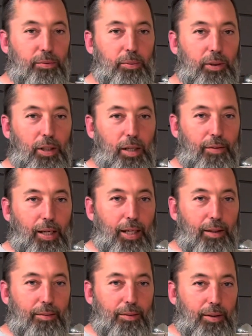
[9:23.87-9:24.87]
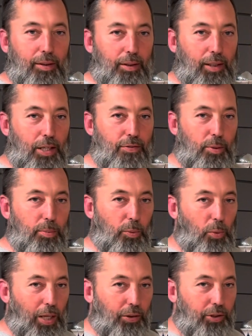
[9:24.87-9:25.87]
We love that. That's from the
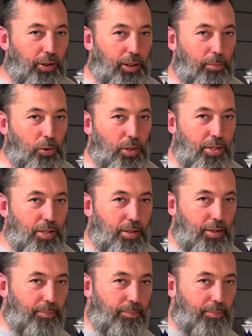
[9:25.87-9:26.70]
Wild Turkey Boys, isn't it?